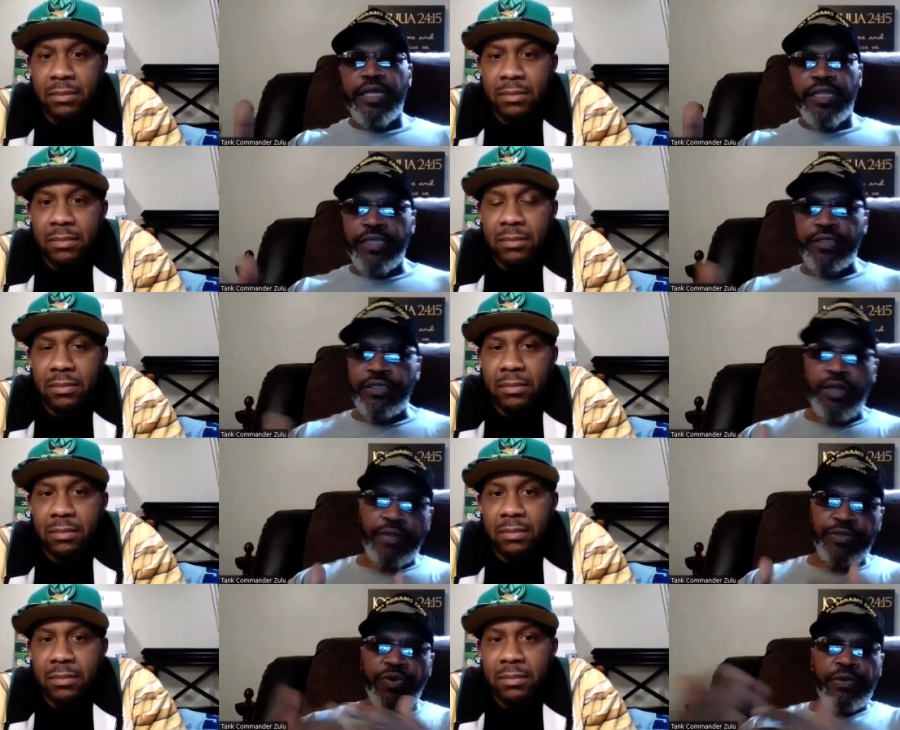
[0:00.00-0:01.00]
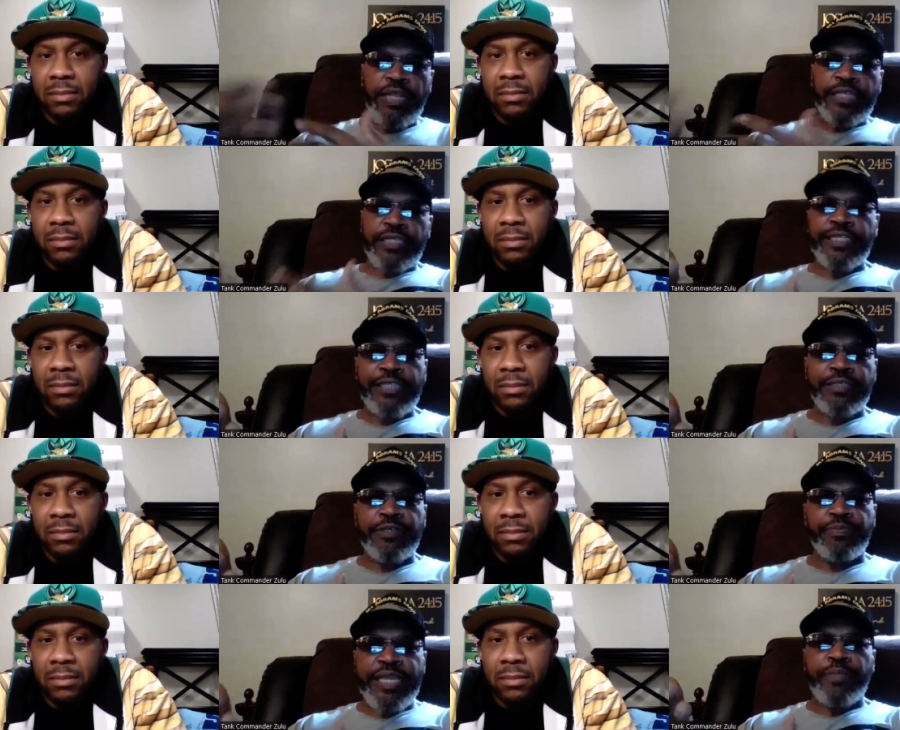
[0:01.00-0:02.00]
Speaker 1: let's, you know, I just want to, let's, let's, let's,
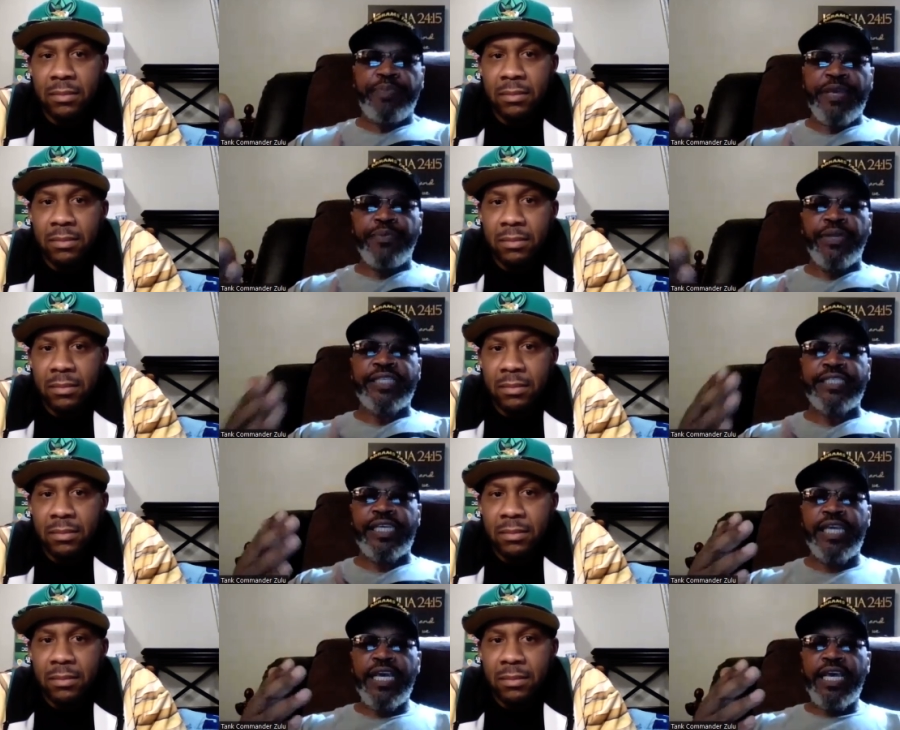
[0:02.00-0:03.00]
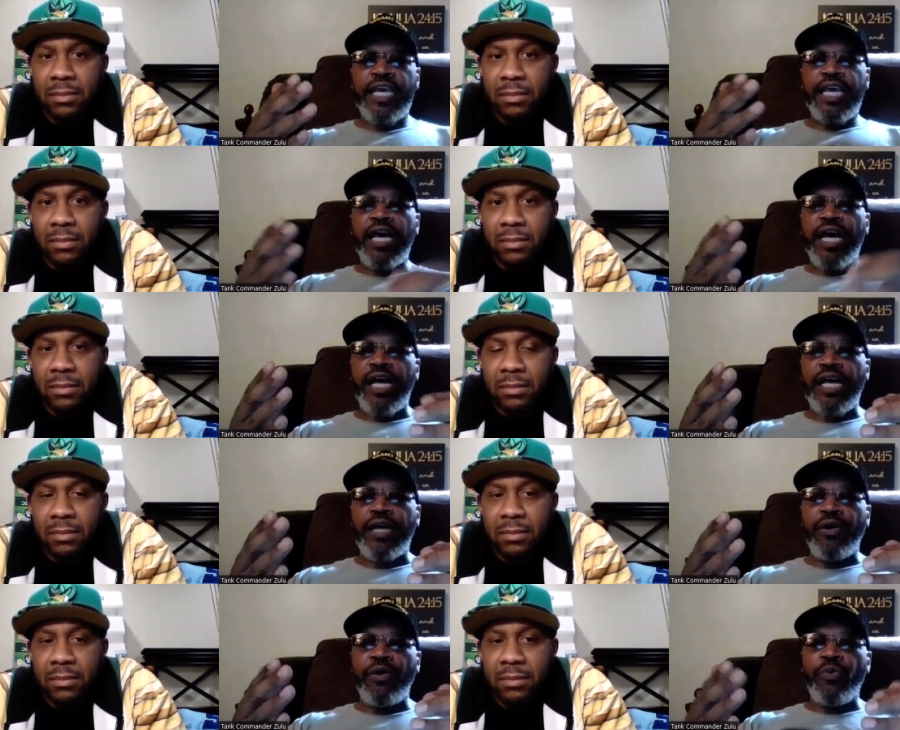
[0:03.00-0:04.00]
let's meet the people. And let's see,
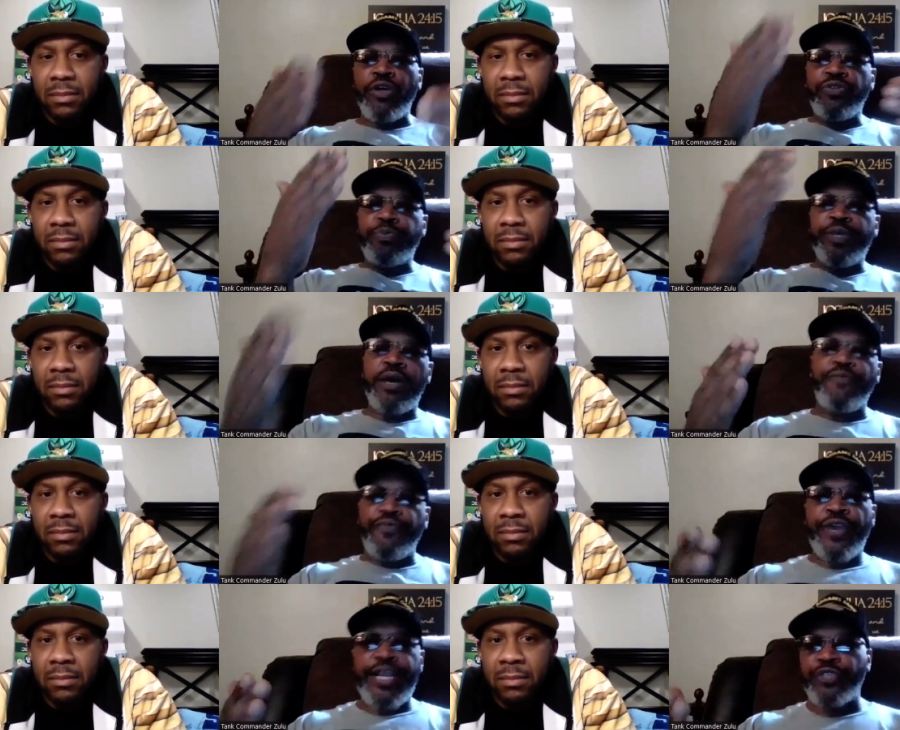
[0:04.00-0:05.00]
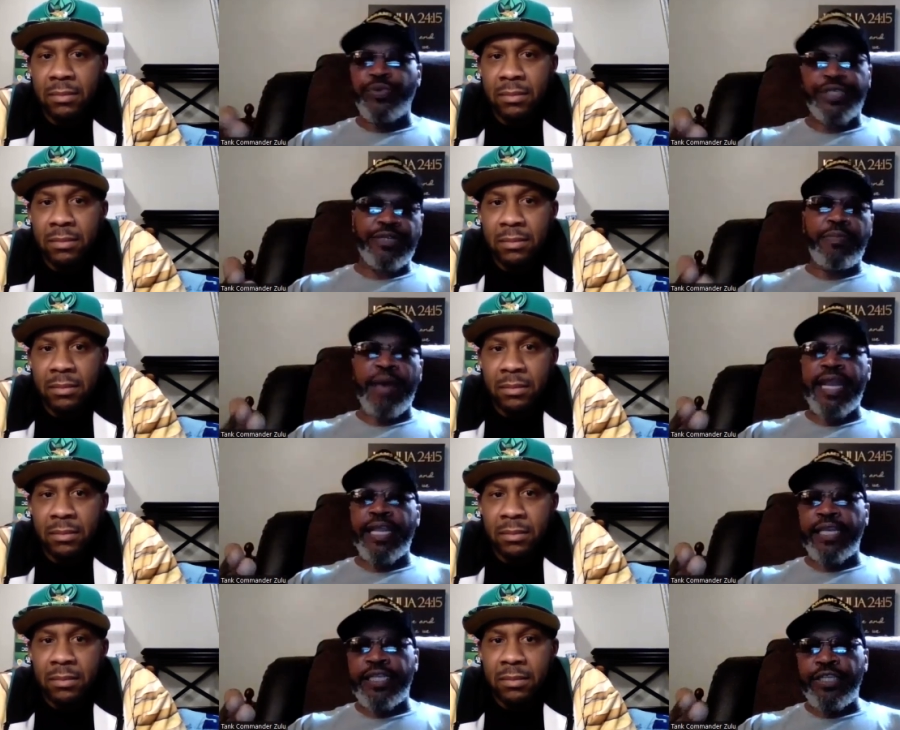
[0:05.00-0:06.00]
uh, once you become friends with somebody,
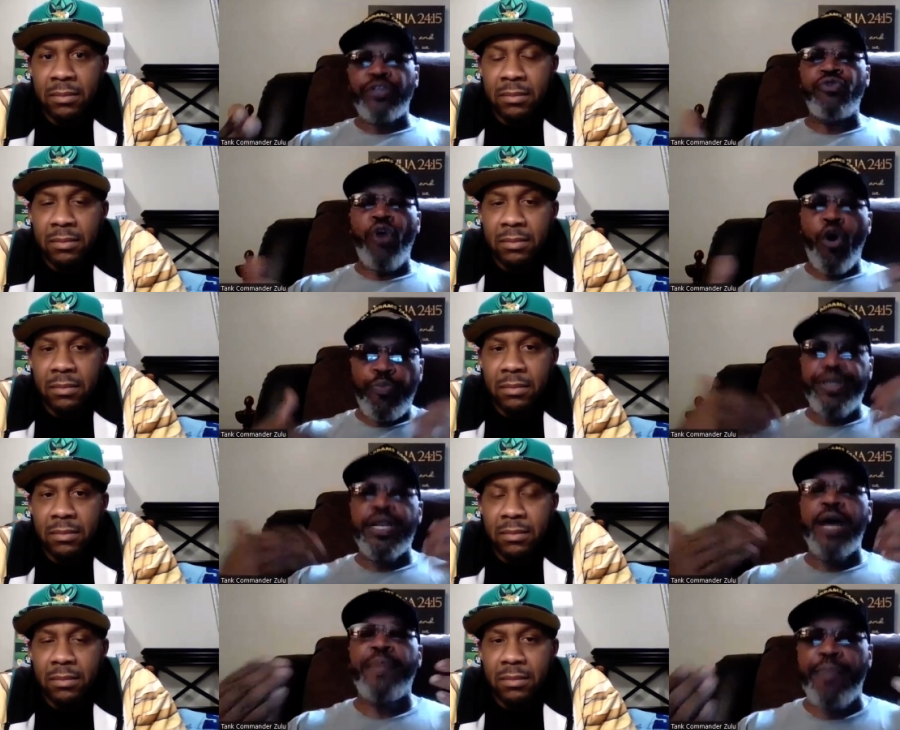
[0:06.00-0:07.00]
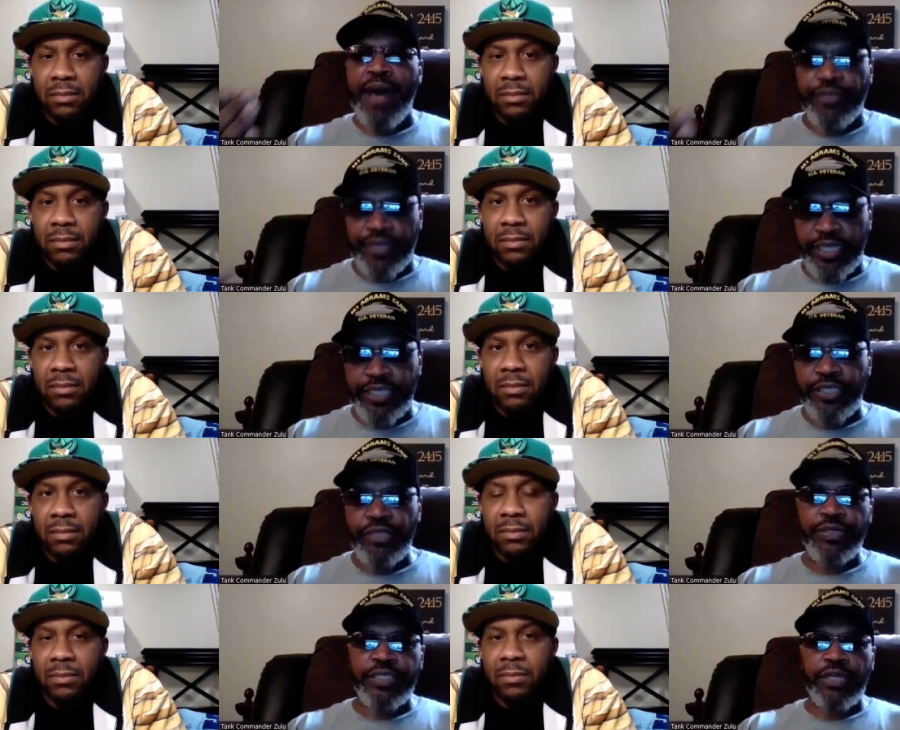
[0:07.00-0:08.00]
you, you open up about things, and
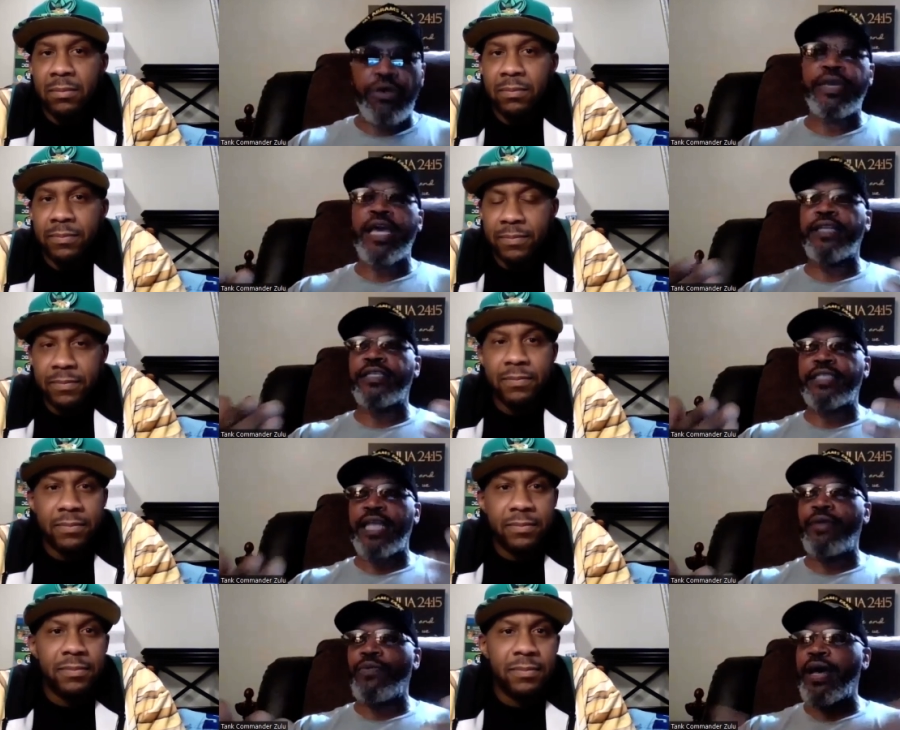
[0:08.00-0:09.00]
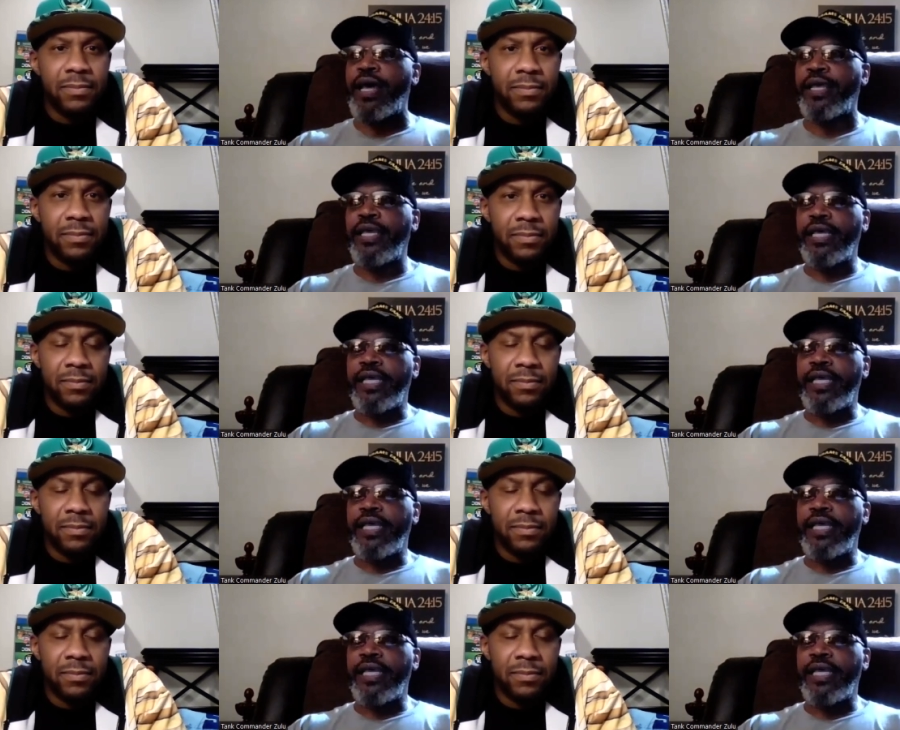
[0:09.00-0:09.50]
you can say, okay, I understand why